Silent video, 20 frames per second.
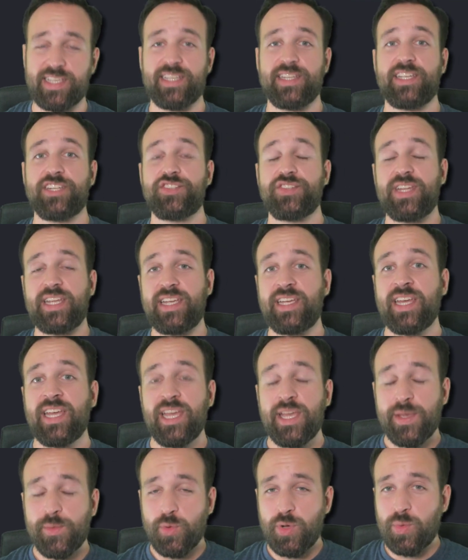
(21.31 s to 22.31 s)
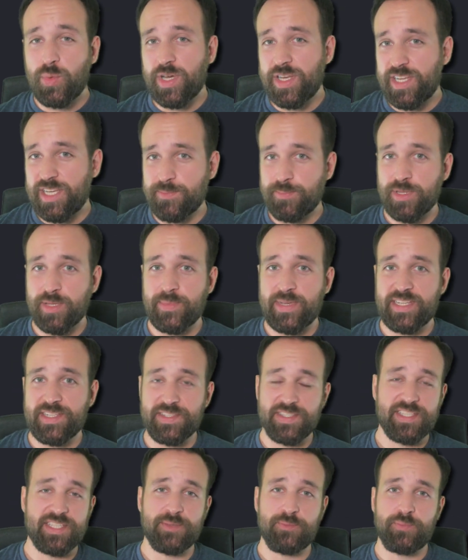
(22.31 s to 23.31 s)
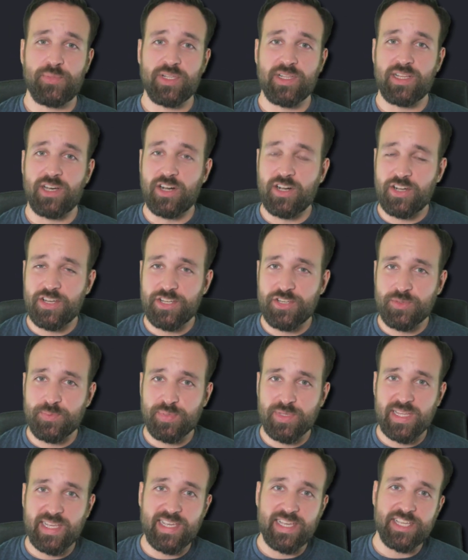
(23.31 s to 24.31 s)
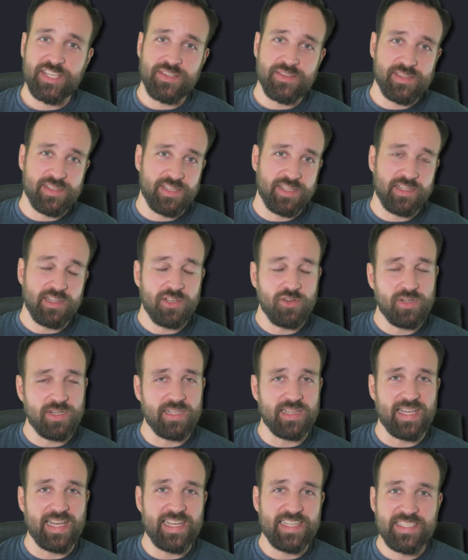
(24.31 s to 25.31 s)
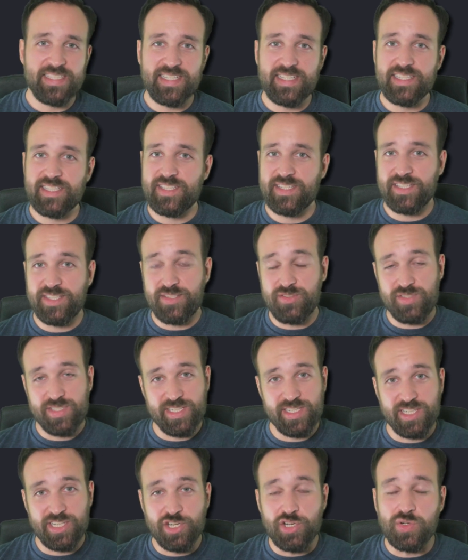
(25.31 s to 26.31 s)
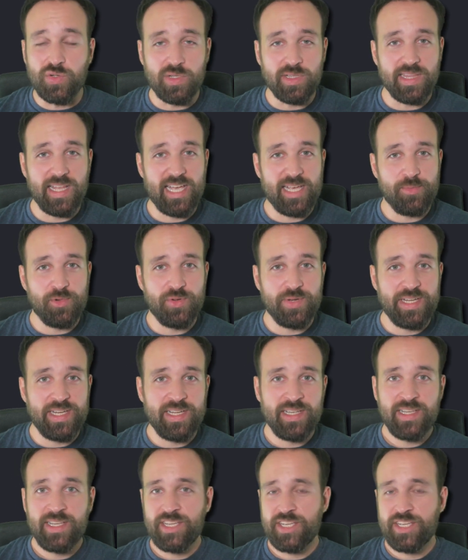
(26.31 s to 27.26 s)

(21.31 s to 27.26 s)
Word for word: and today we want to implement a simple audio player using local assets, using a cool library,